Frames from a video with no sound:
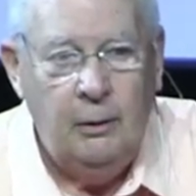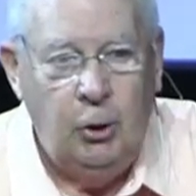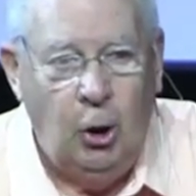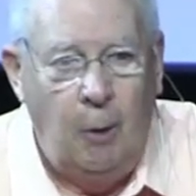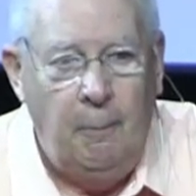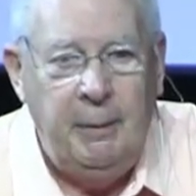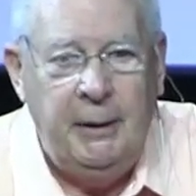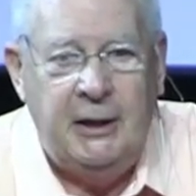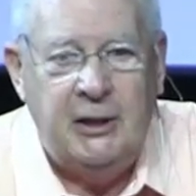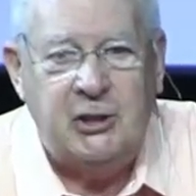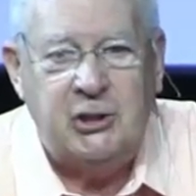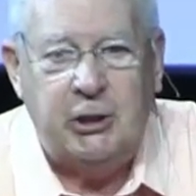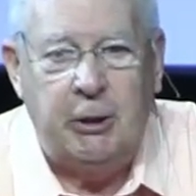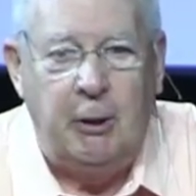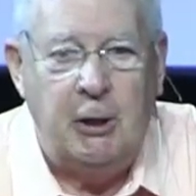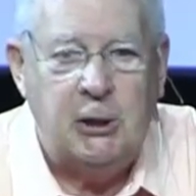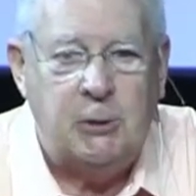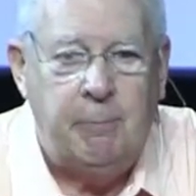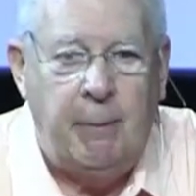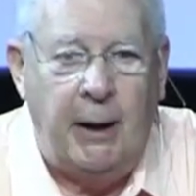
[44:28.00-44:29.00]
don't be
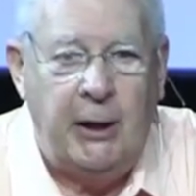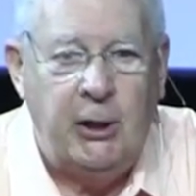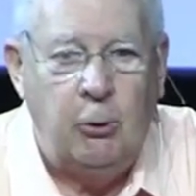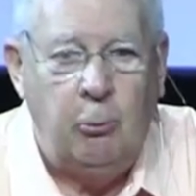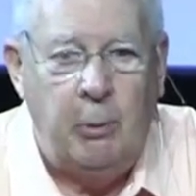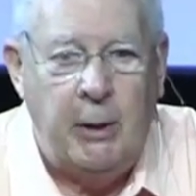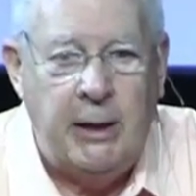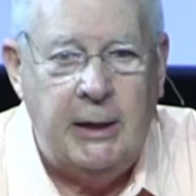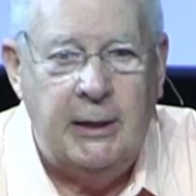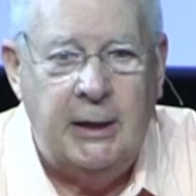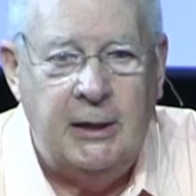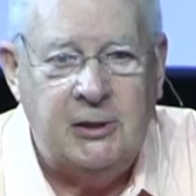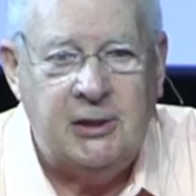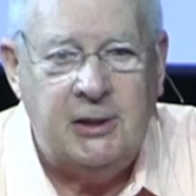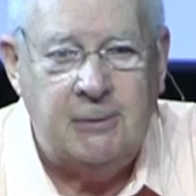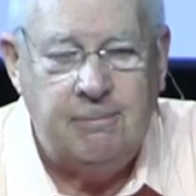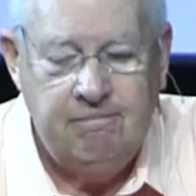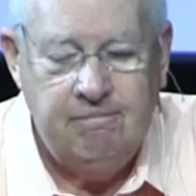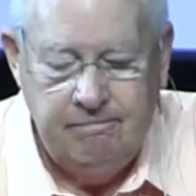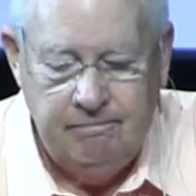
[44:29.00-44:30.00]
discouraged by your
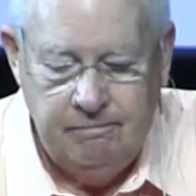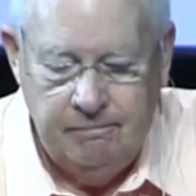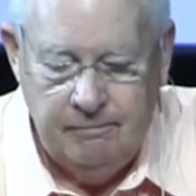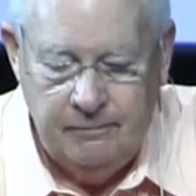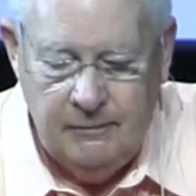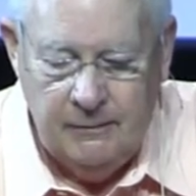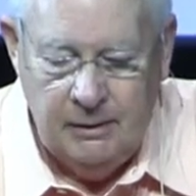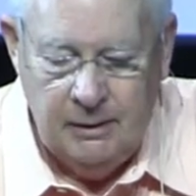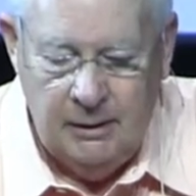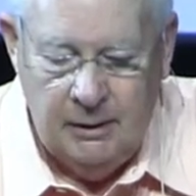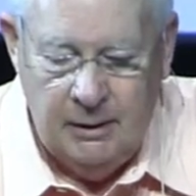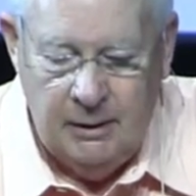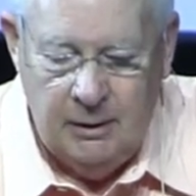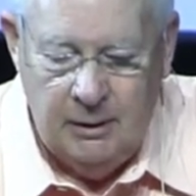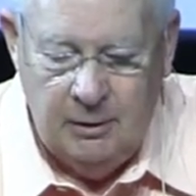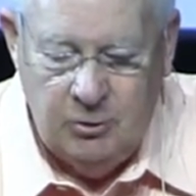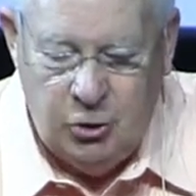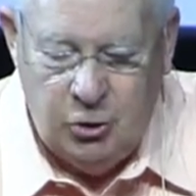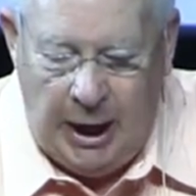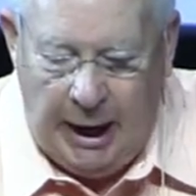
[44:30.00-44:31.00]
weakness.
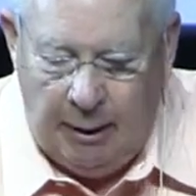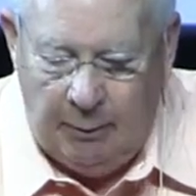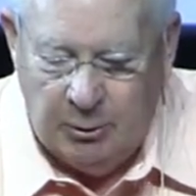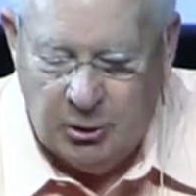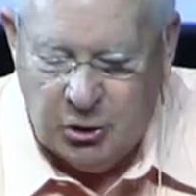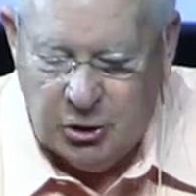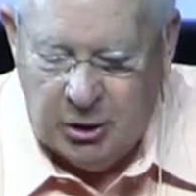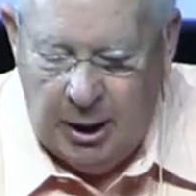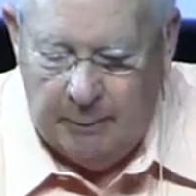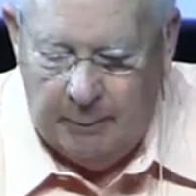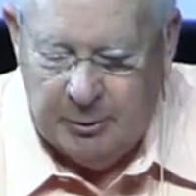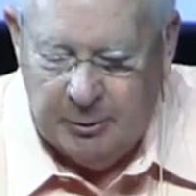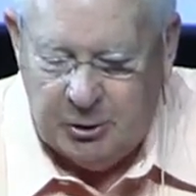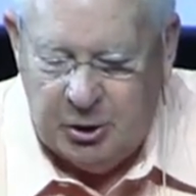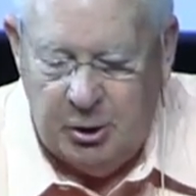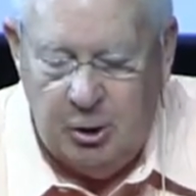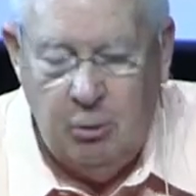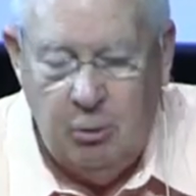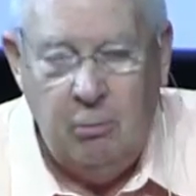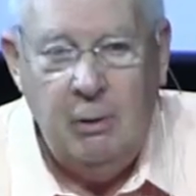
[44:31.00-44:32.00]
Challenge number
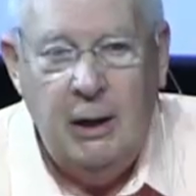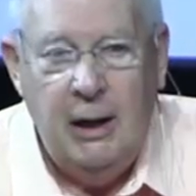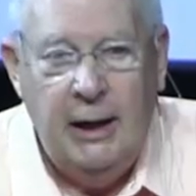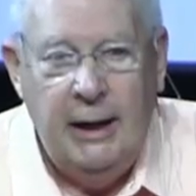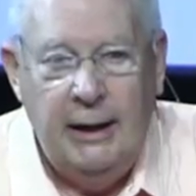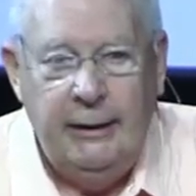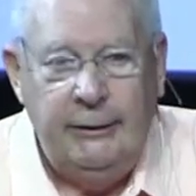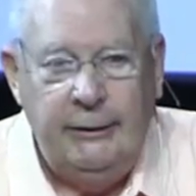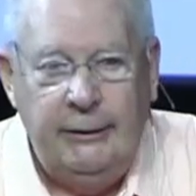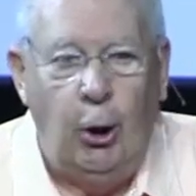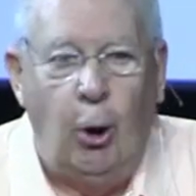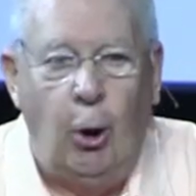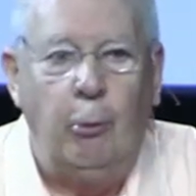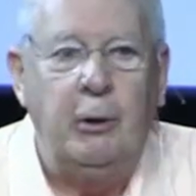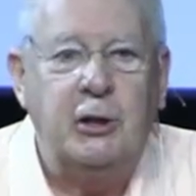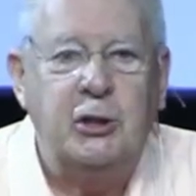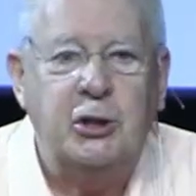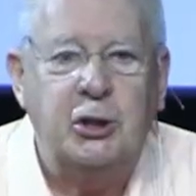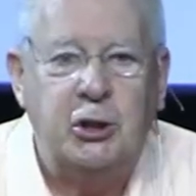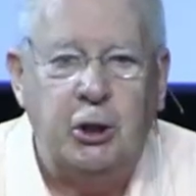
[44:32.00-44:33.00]
two
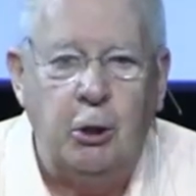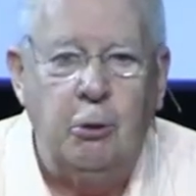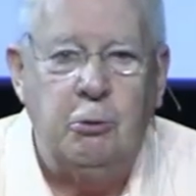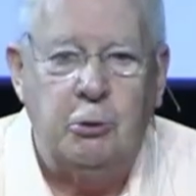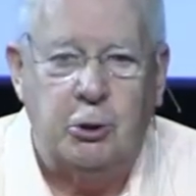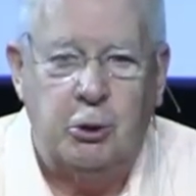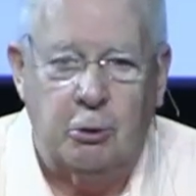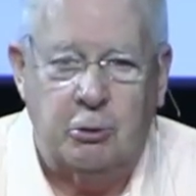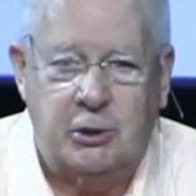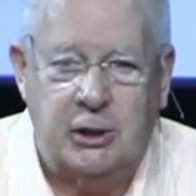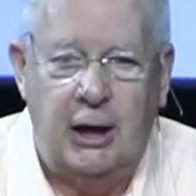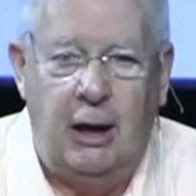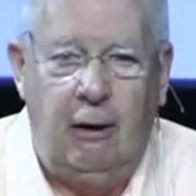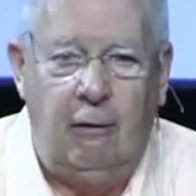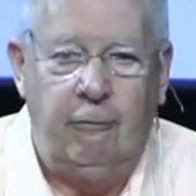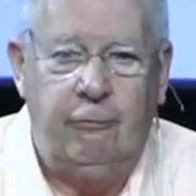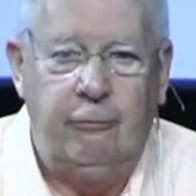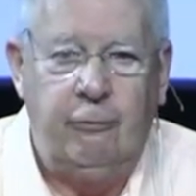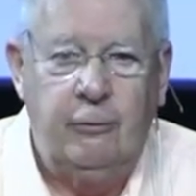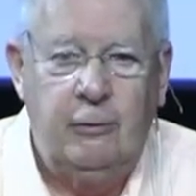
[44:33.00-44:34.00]
don't excuse
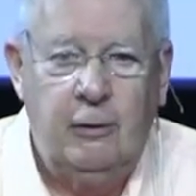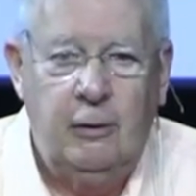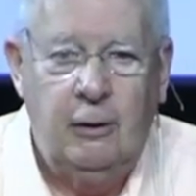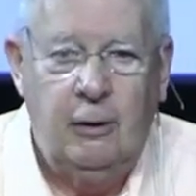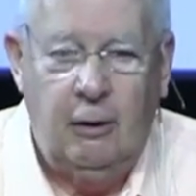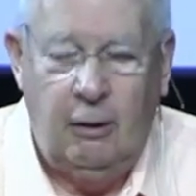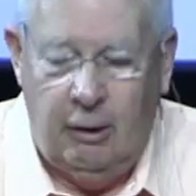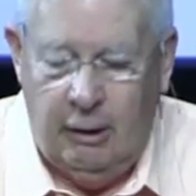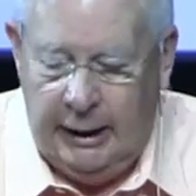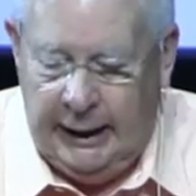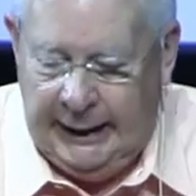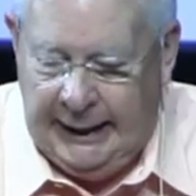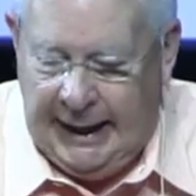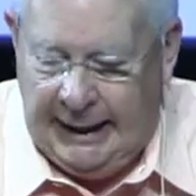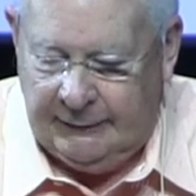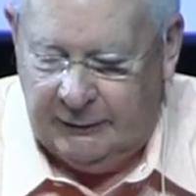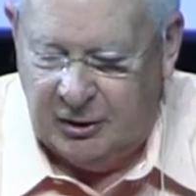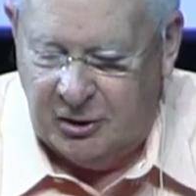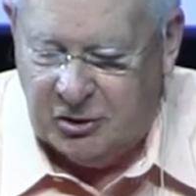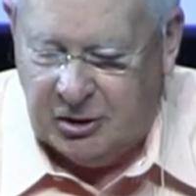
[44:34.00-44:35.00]
yourself, all right,
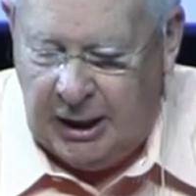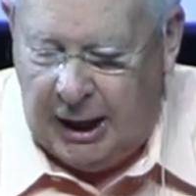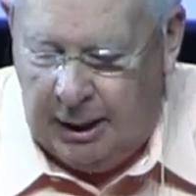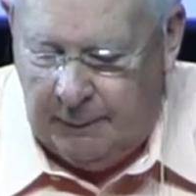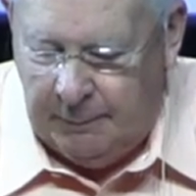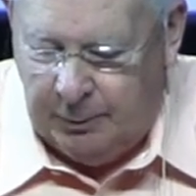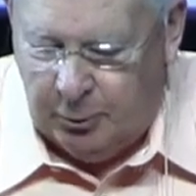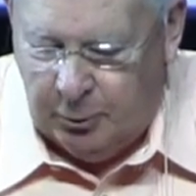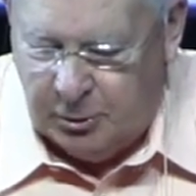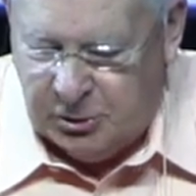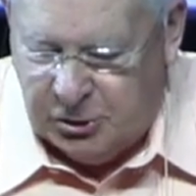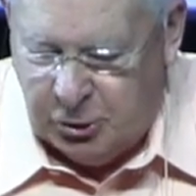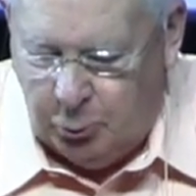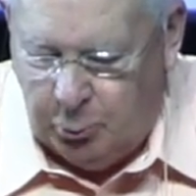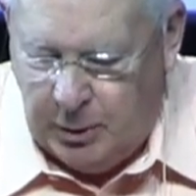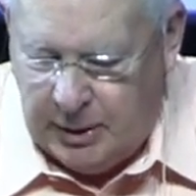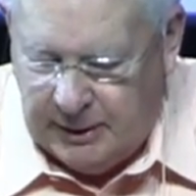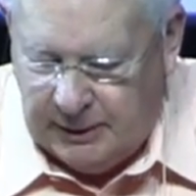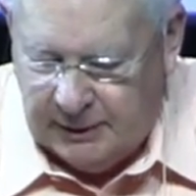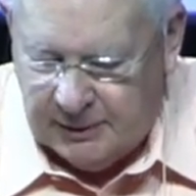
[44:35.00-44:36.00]
at this time because of your
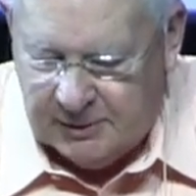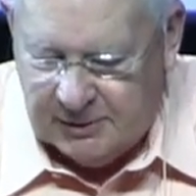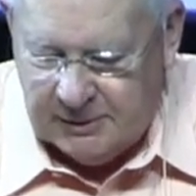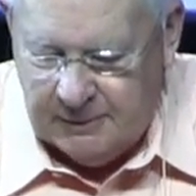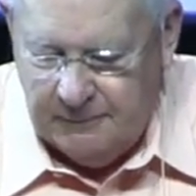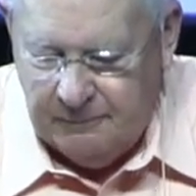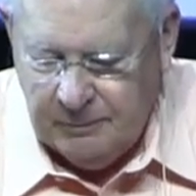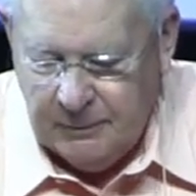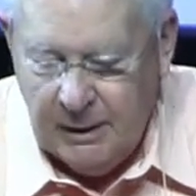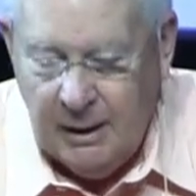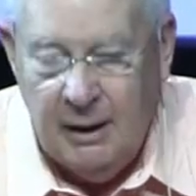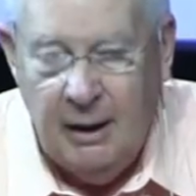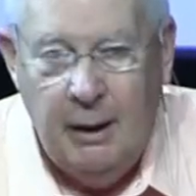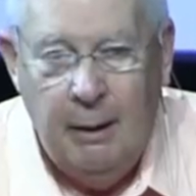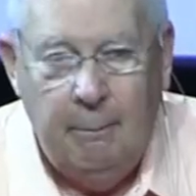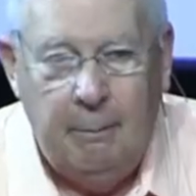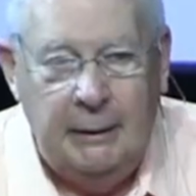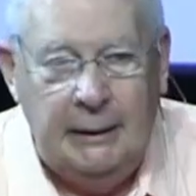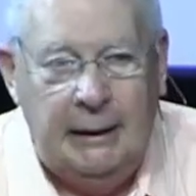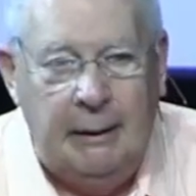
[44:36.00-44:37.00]
weakness.
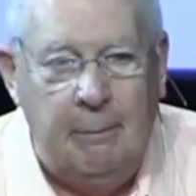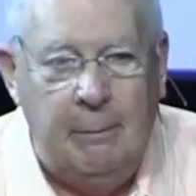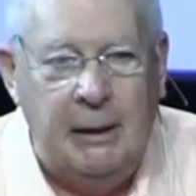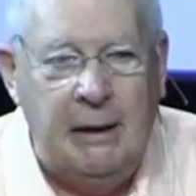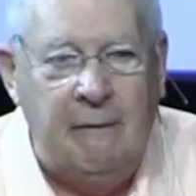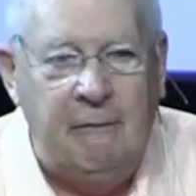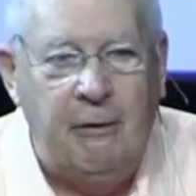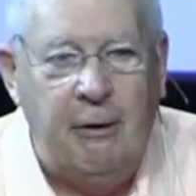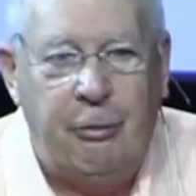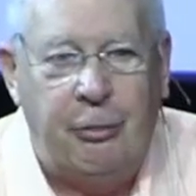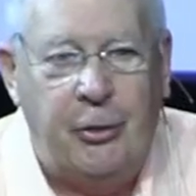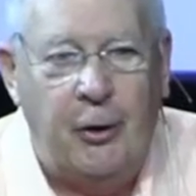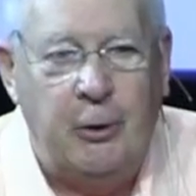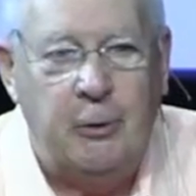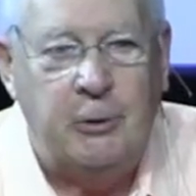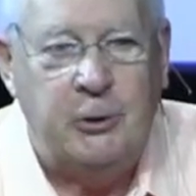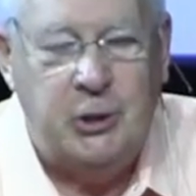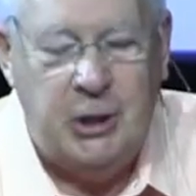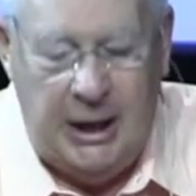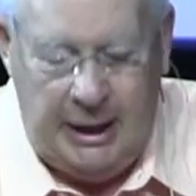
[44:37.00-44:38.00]
But let me give you a
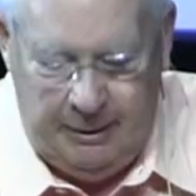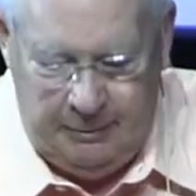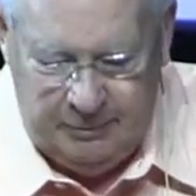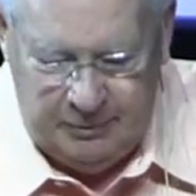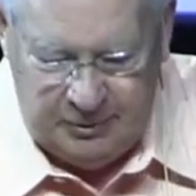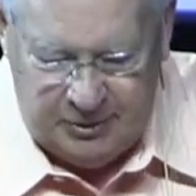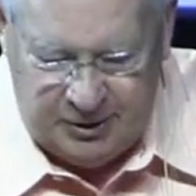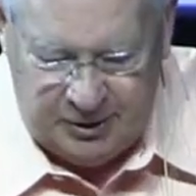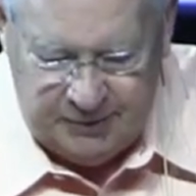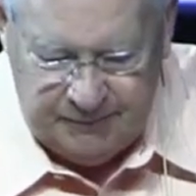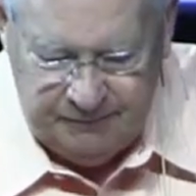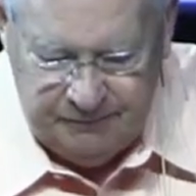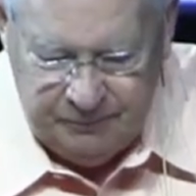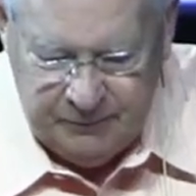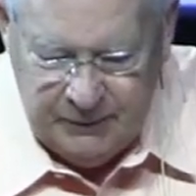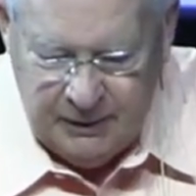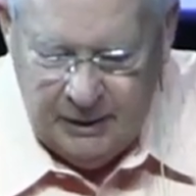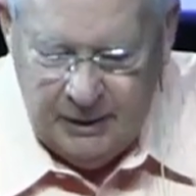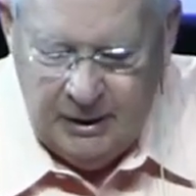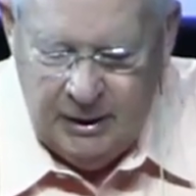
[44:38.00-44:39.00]
third challenge
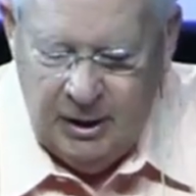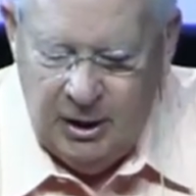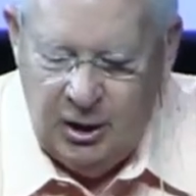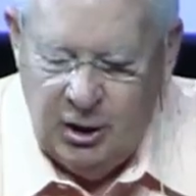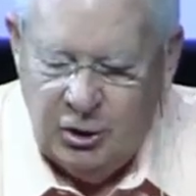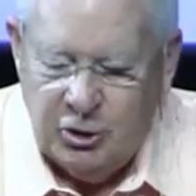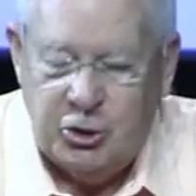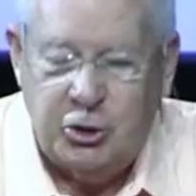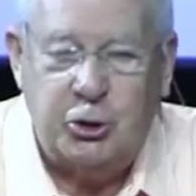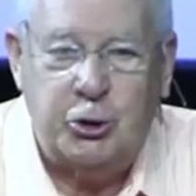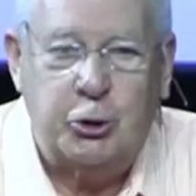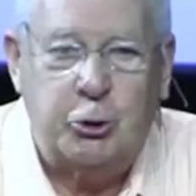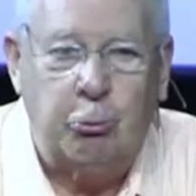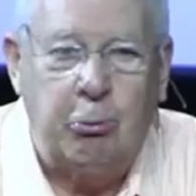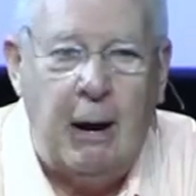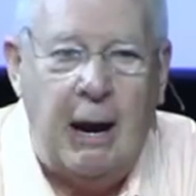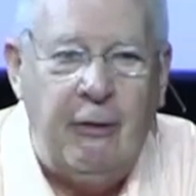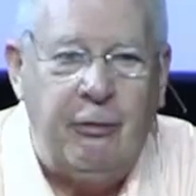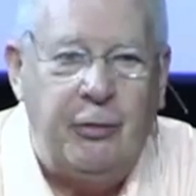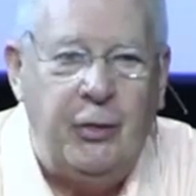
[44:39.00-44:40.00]

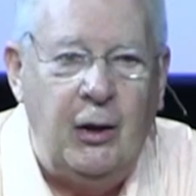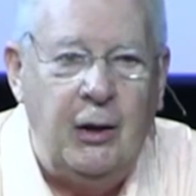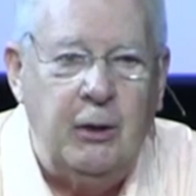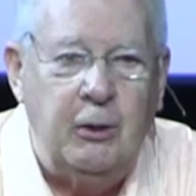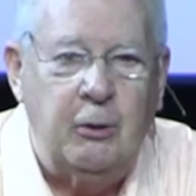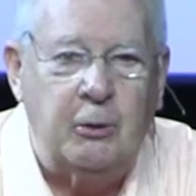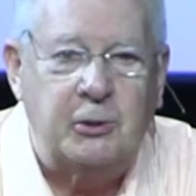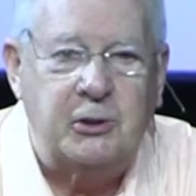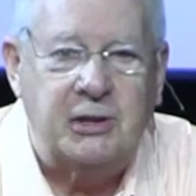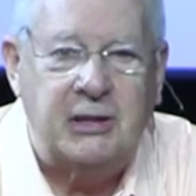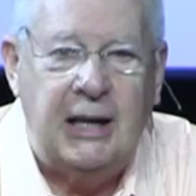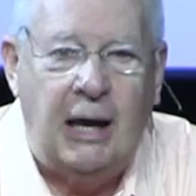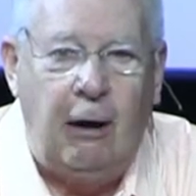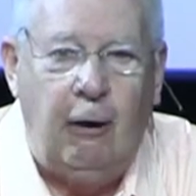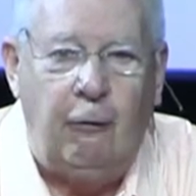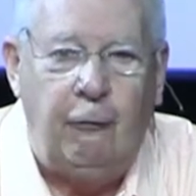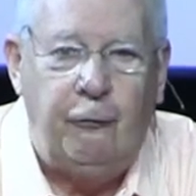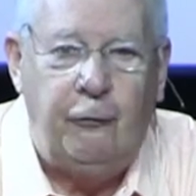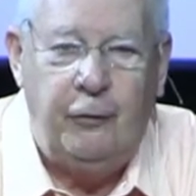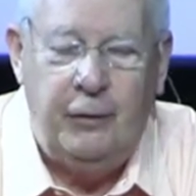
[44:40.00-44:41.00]
strengthen
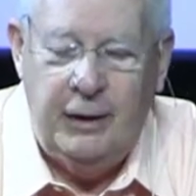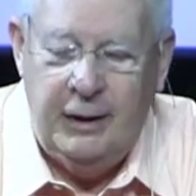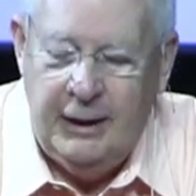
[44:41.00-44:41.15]
yourself